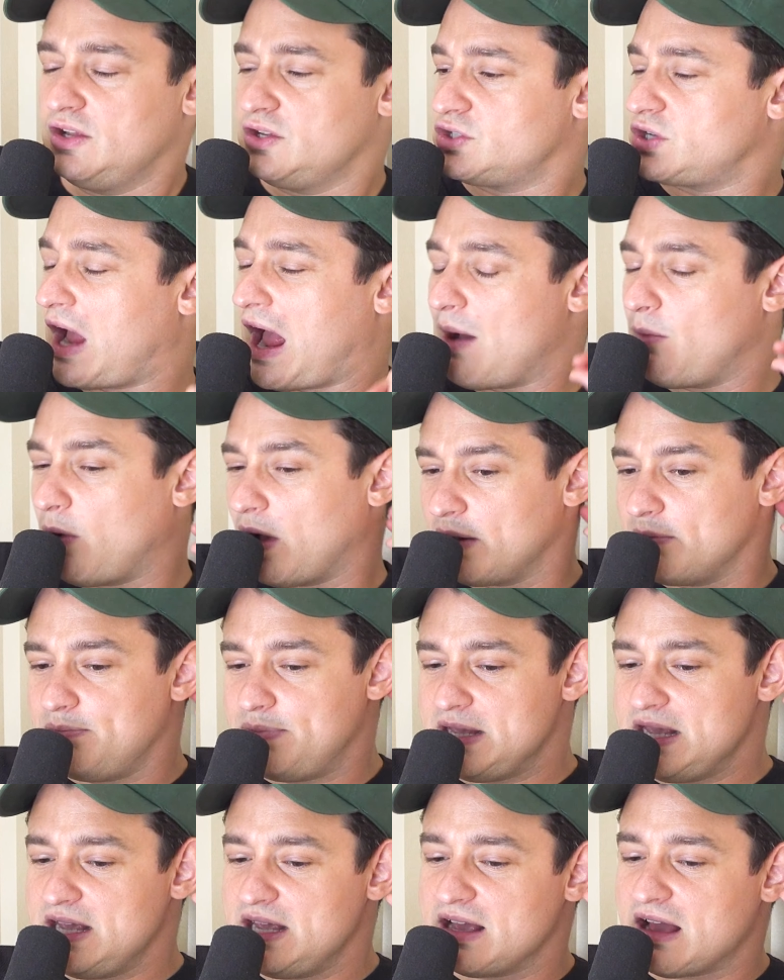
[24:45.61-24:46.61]
So I want to
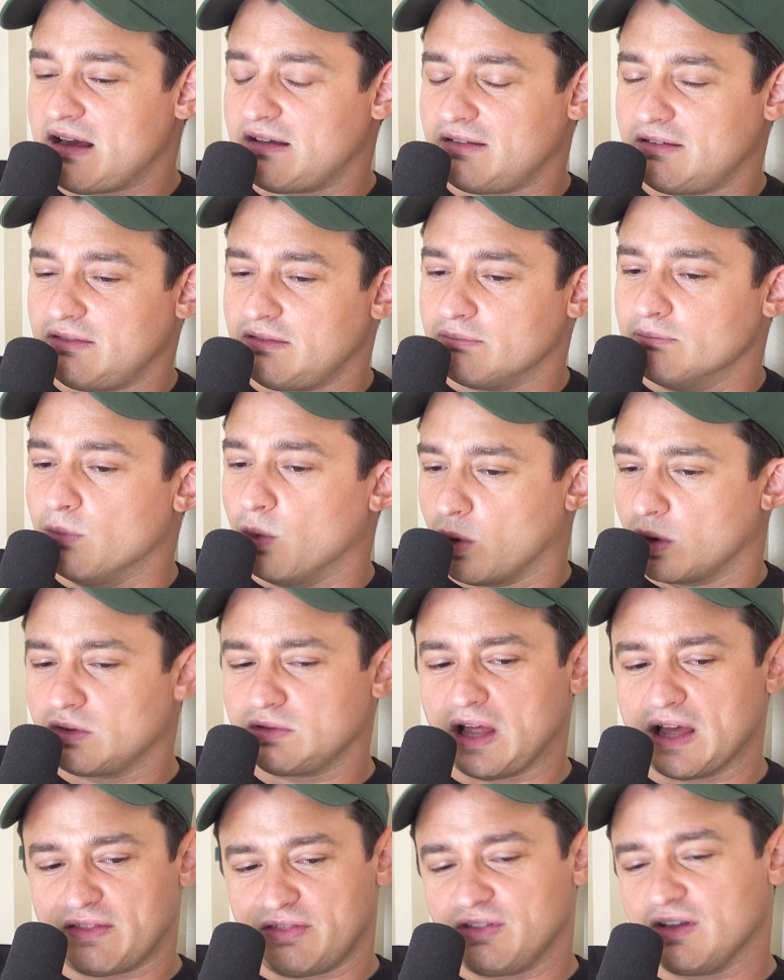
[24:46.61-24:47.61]
be
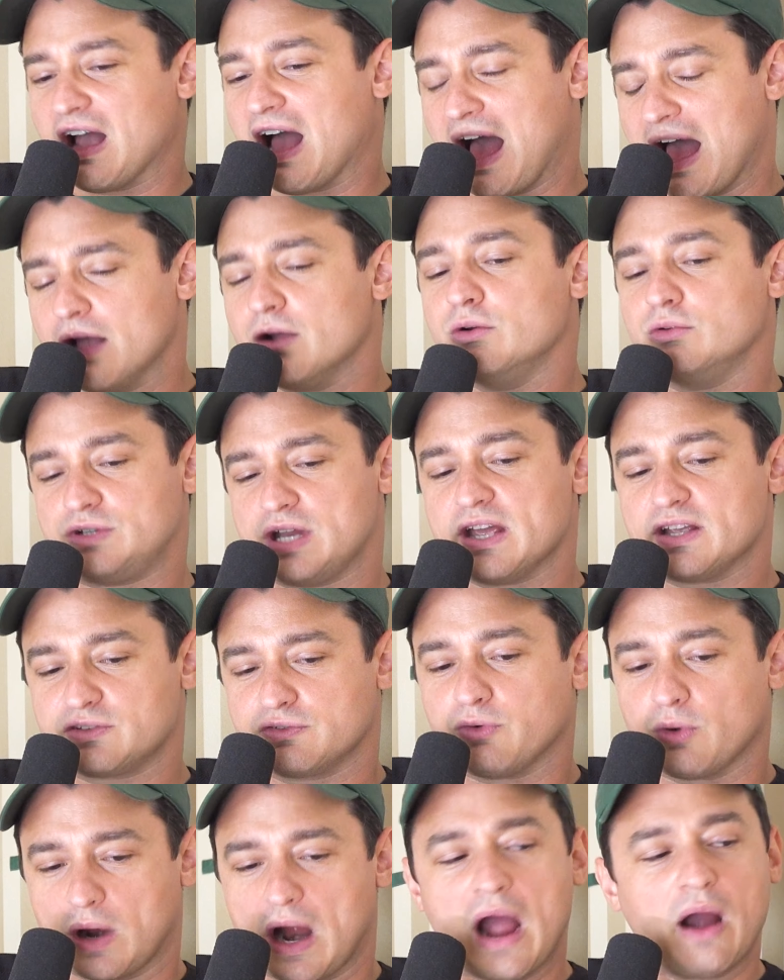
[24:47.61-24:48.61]
more like the guy who
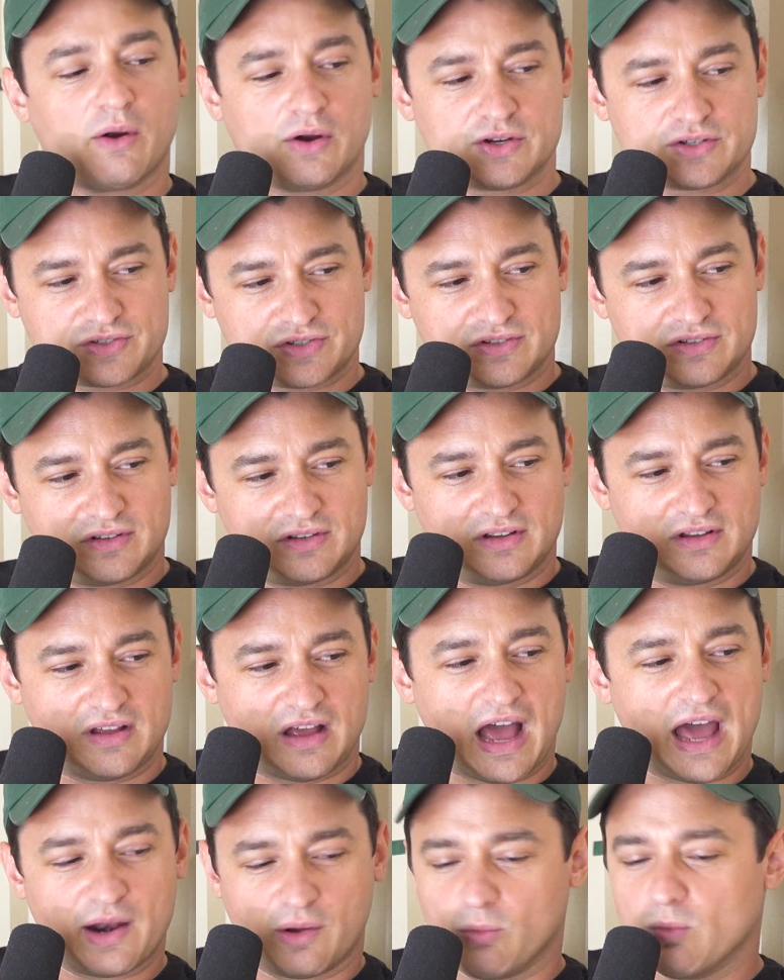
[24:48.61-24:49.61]
takes four hours.
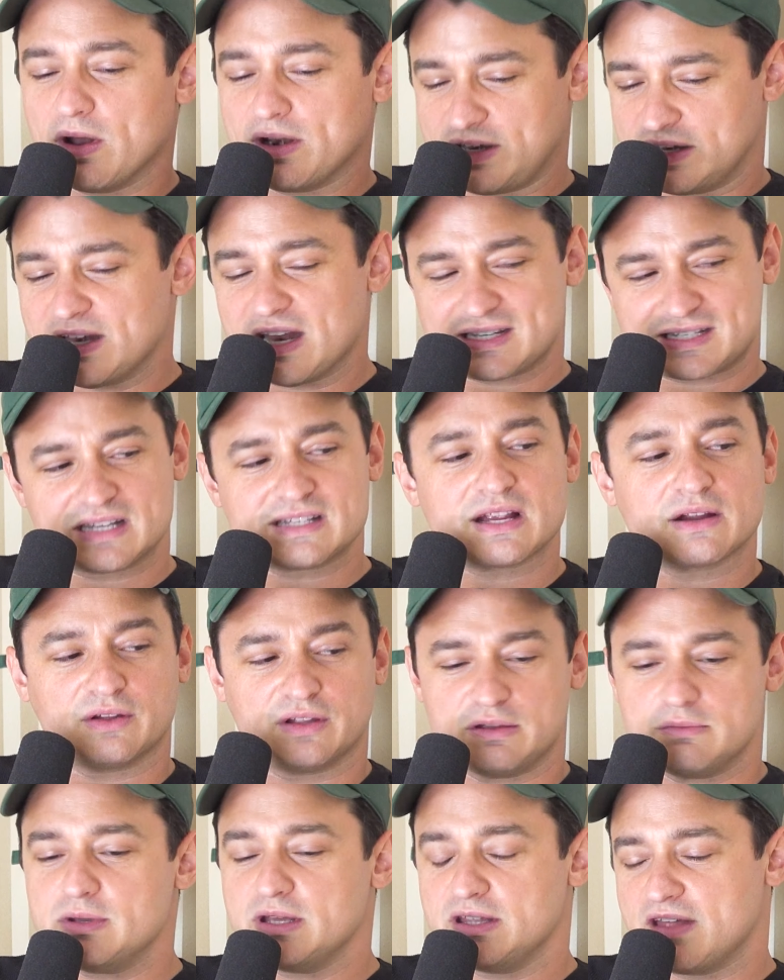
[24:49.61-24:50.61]
I don't want to
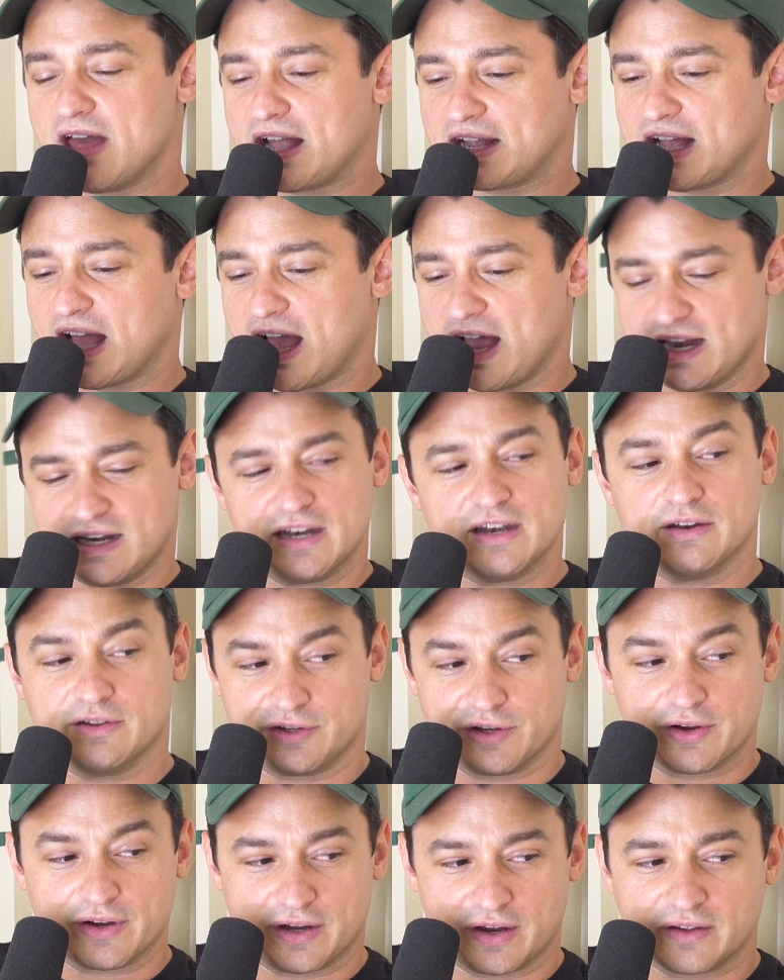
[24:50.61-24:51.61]
necessarily be that guy, and I know
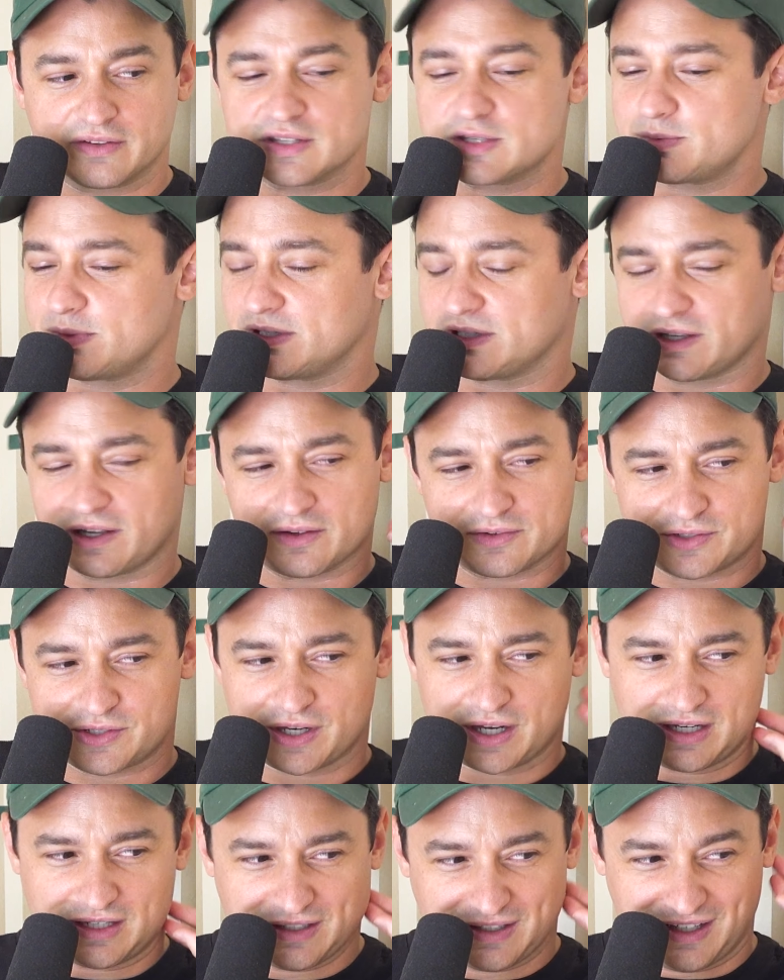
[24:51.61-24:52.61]
you're hearing this being like, "Oh shit!"